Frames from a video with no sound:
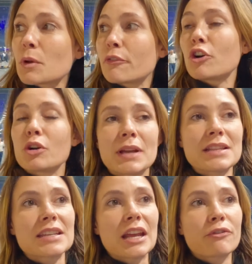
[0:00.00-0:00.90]

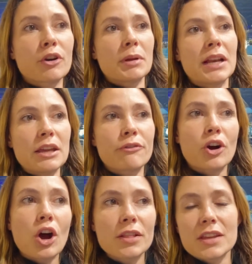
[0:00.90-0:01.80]
Performance and Formula E for
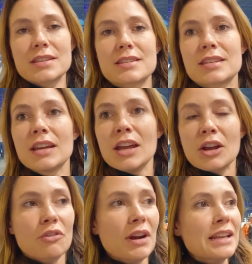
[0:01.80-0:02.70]
all these
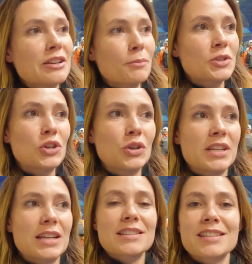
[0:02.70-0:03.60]
great
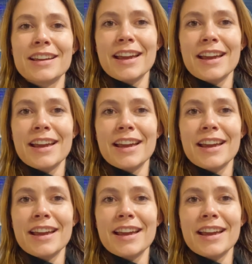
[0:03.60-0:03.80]
opportunities,